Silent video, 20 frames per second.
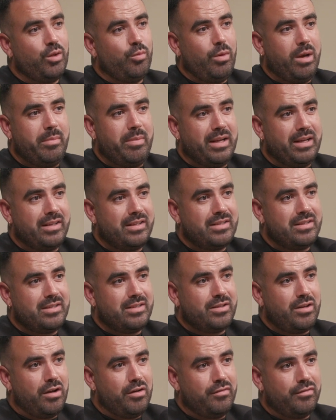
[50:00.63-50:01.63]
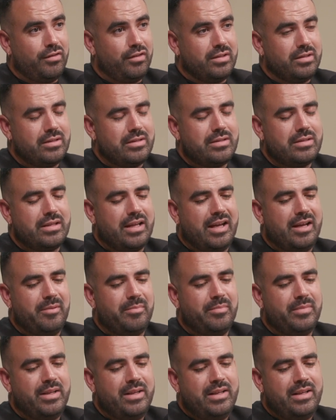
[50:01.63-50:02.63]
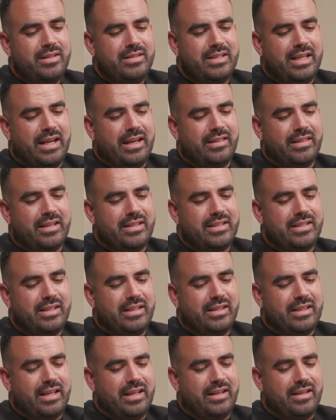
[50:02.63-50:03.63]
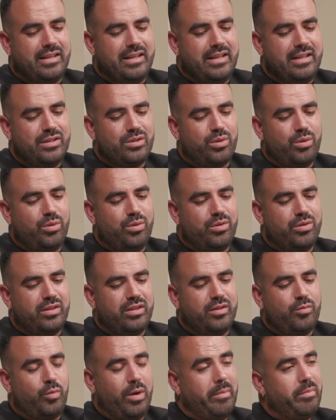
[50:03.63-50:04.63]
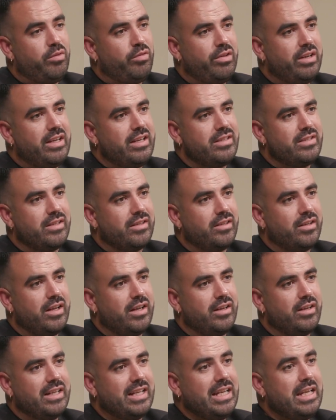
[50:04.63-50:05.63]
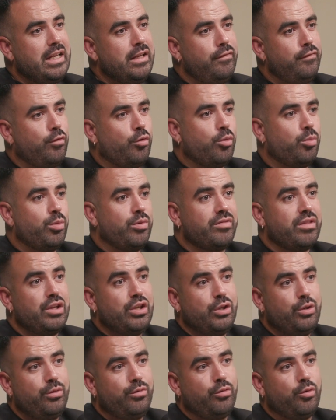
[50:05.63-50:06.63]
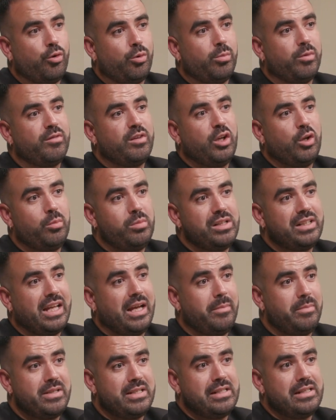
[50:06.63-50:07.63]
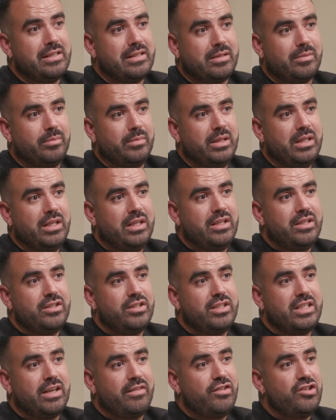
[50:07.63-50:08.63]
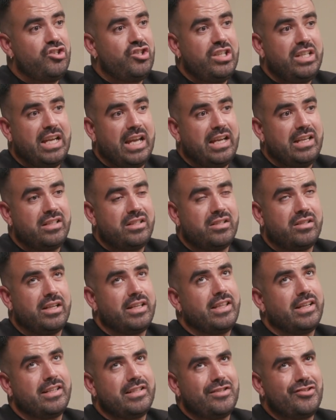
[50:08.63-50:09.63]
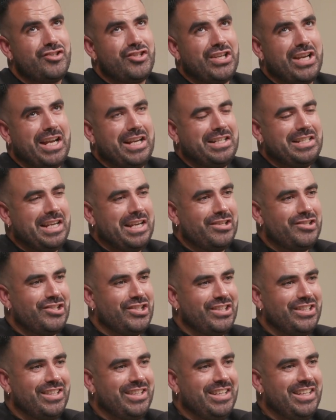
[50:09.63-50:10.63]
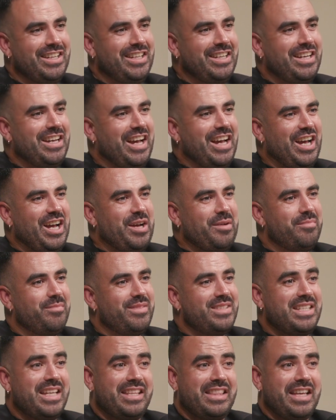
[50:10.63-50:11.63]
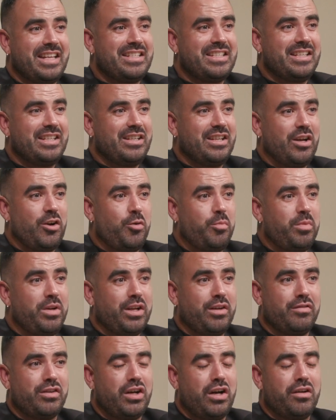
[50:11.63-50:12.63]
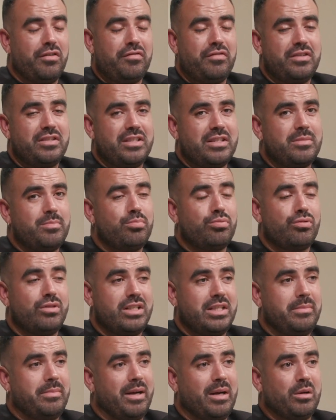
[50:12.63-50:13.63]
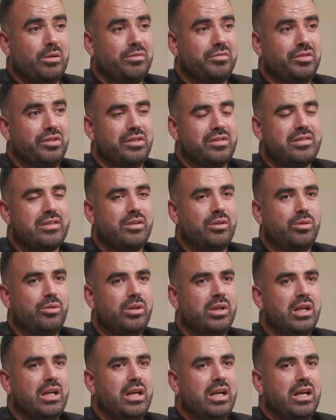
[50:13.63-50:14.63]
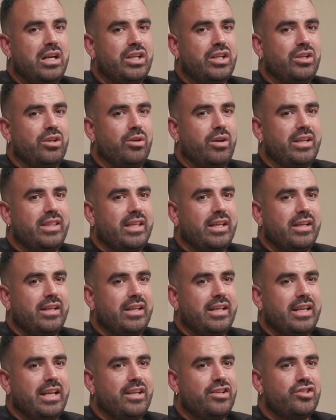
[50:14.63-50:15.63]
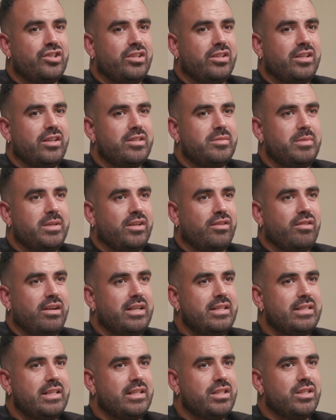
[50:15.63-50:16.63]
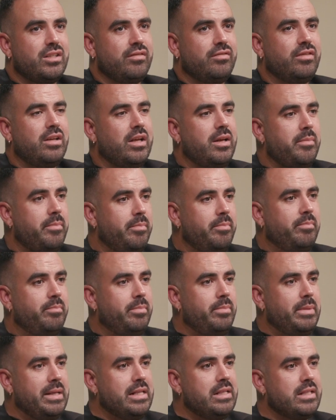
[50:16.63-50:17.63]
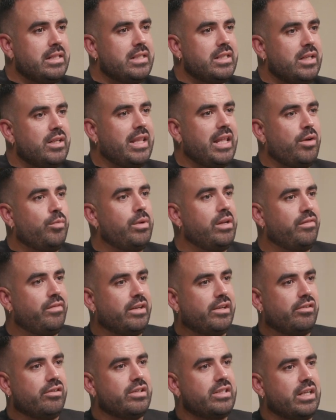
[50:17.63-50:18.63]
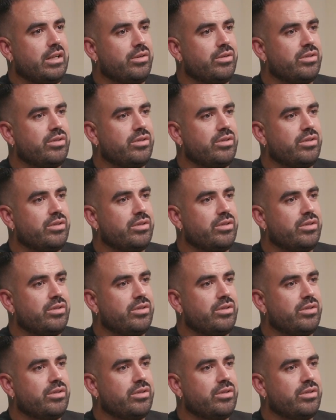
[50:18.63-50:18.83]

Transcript: the WebEx conference, saying that he saw Web3 as a key form of the new form of global capitalism. So to have a G8, I think it's a G8 nation, saying that in opening of a conference is pretty powerful. Mm-hmm. So, you know, I think in Asia, there's been a great sense of build it and then we'll figure it